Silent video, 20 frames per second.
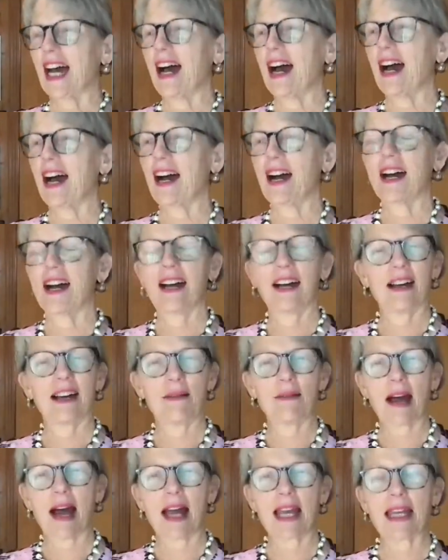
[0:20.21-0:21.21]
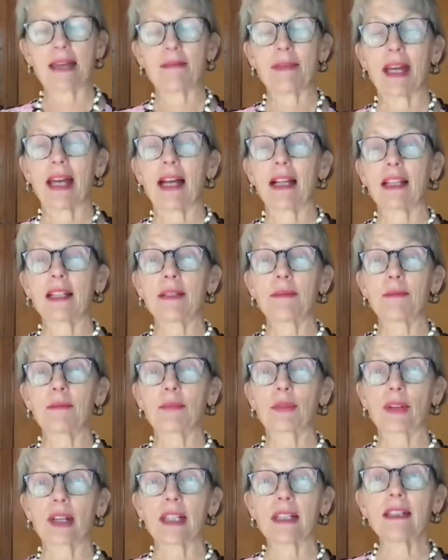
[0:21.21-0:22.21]
Uh, I am Ellen
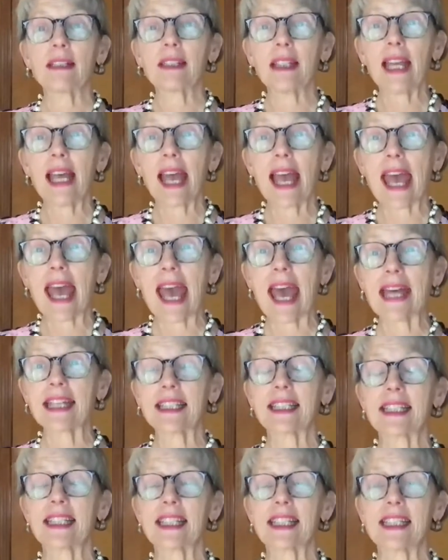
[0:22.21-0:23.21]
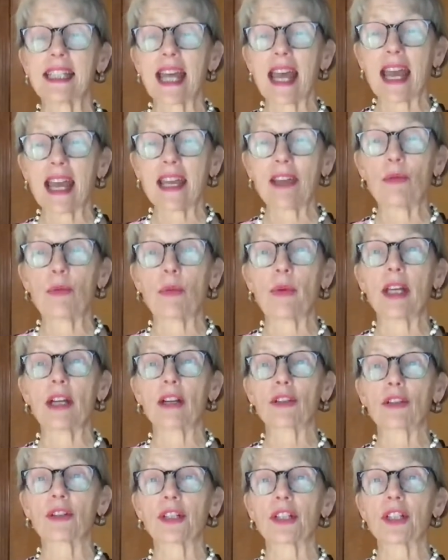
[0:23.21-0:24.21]
Britton, and today we
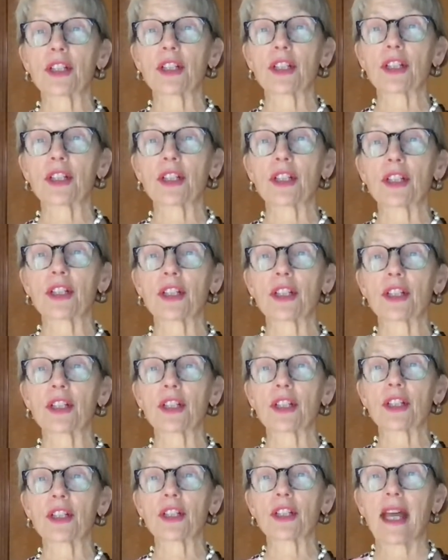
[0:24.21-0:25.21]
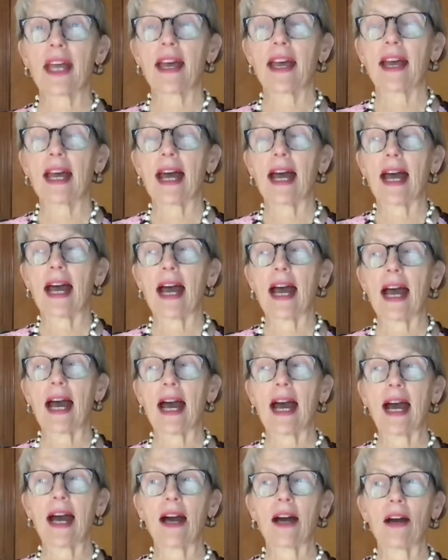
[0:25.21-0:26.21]
are going to
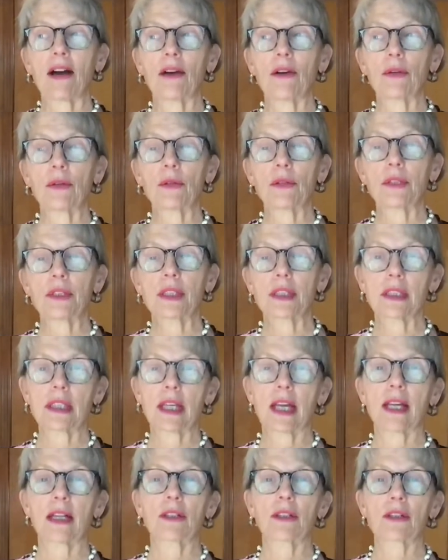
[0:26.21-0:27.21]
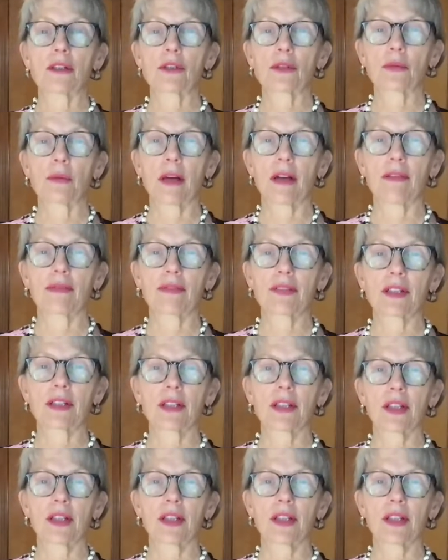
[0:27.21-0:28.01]
how to Taylor Swift.